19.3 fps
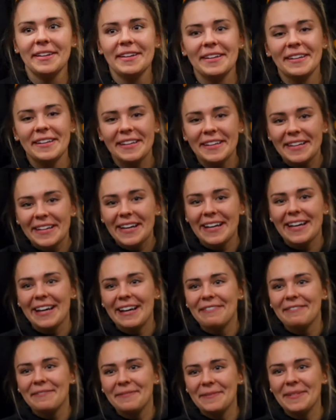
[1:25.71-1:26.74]
I
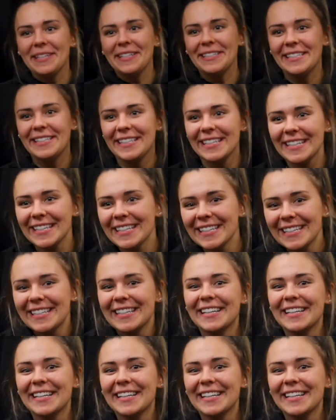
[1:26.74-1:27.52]
have many.